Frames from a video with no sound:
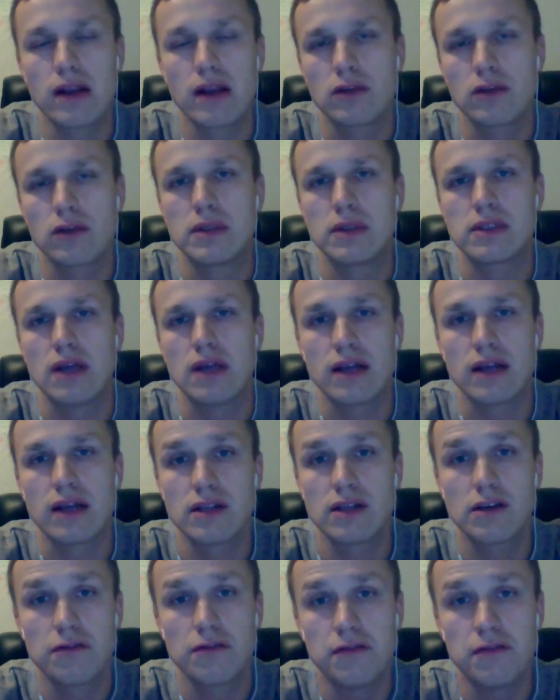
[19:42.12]
it with
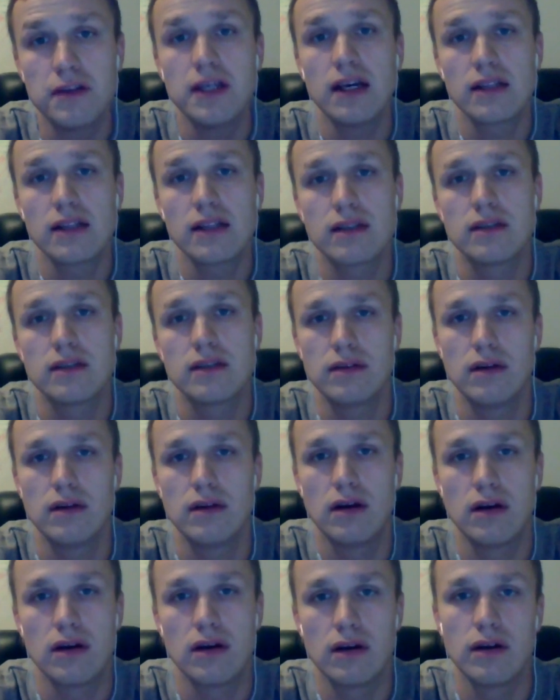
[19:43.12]
other fiat
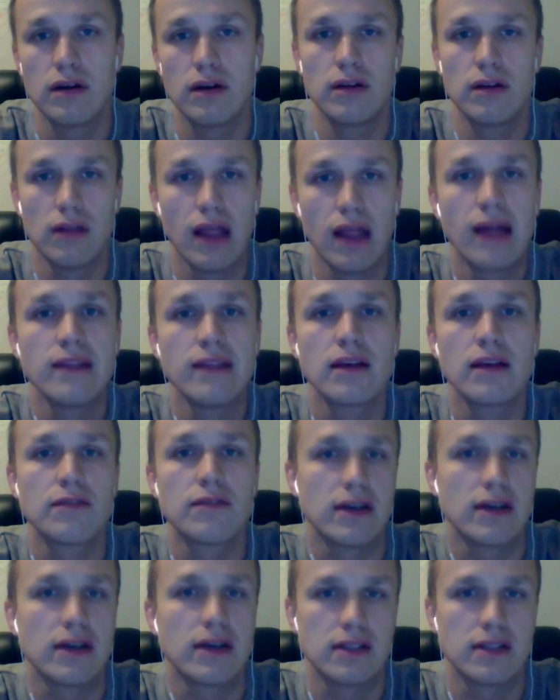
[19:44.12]
lending,
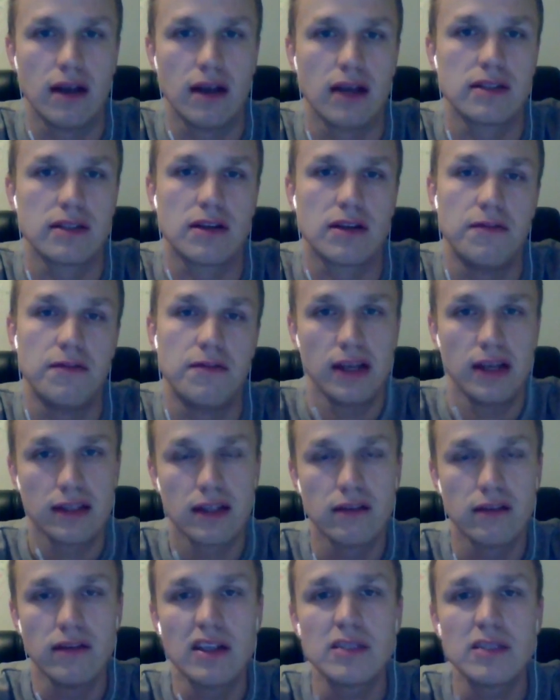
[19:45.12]
other fiat
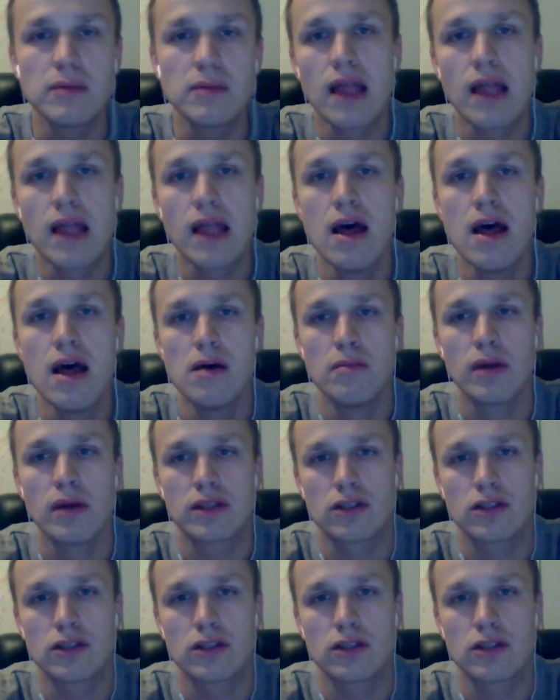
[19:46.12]
investment. But